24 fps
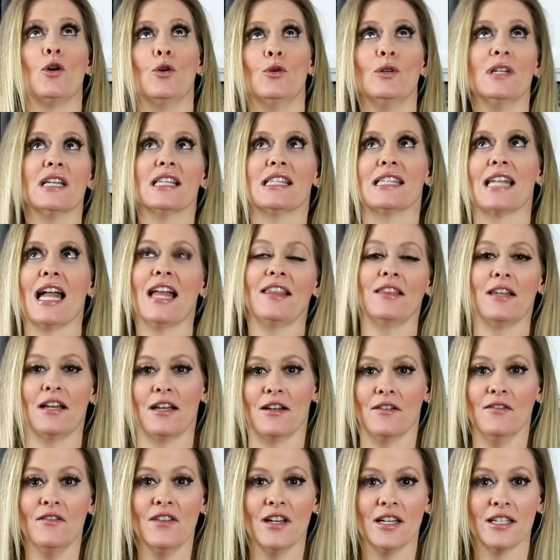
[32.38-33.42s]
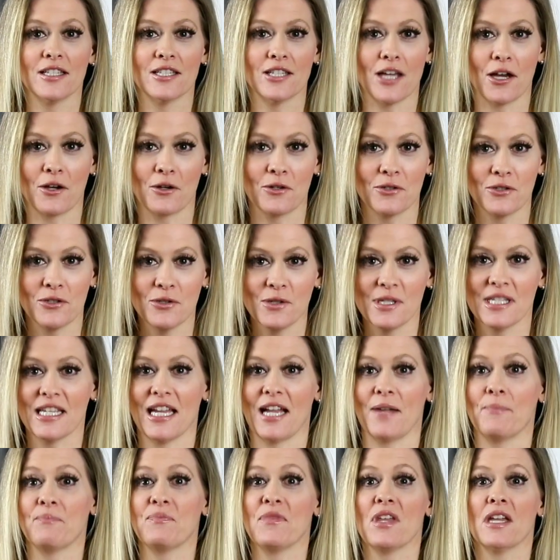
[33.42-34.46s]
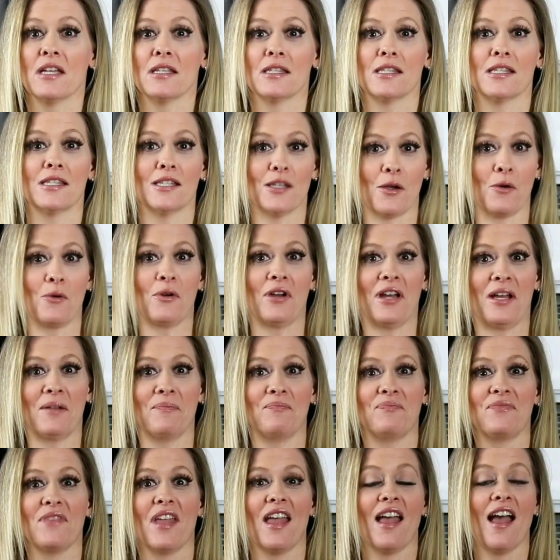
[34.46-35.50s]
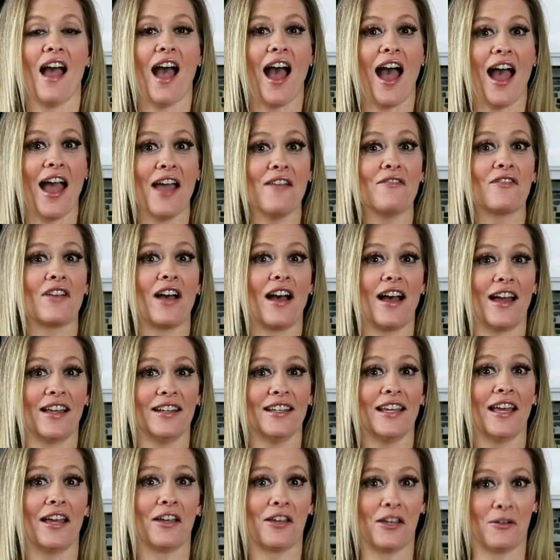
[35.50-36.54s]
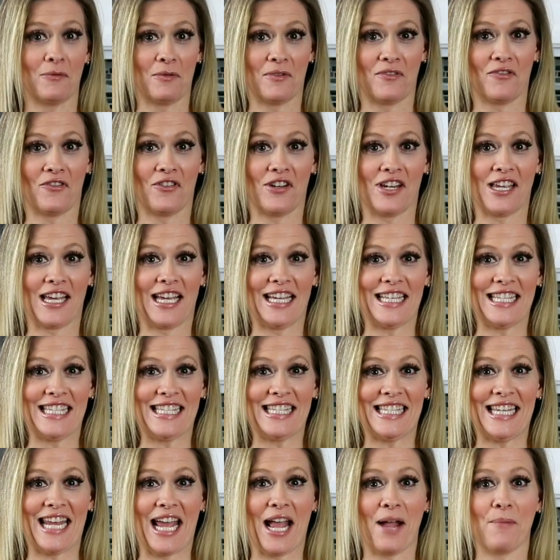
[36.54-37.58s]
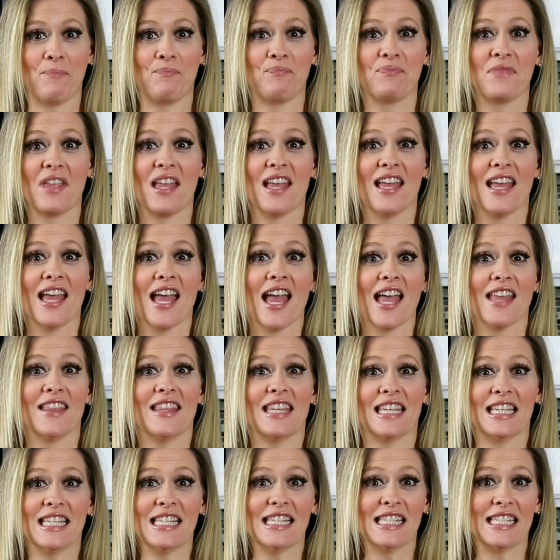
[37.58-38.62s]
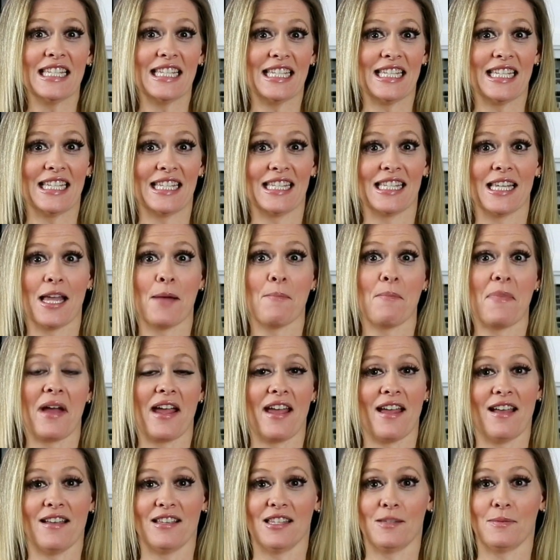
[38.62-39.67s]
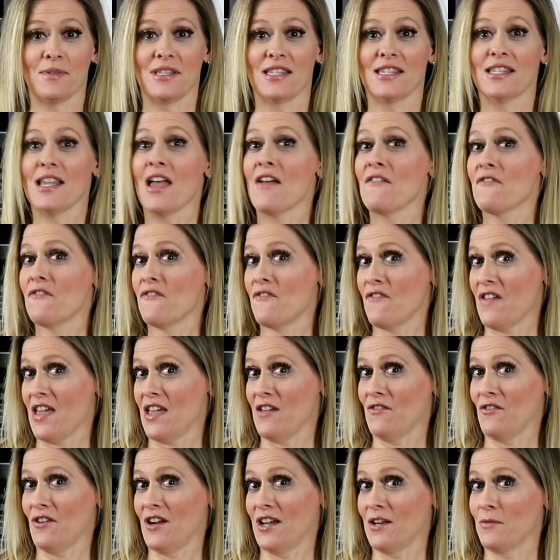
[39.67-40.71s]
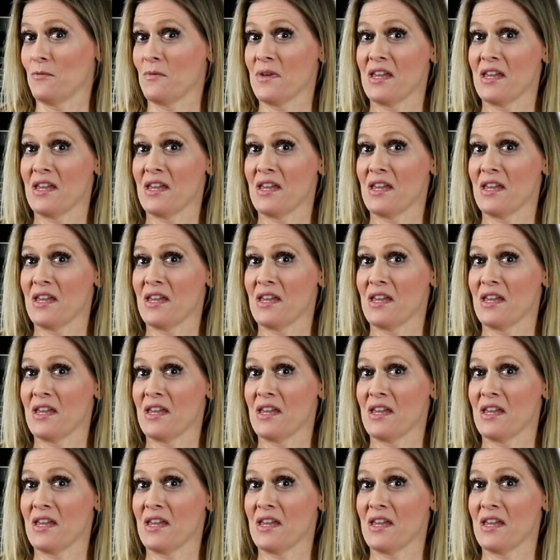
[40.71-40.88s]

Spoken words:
Who does not love Taco Tuesday? It's so good. I've got a good one for you guys today. This is my husband's favorite.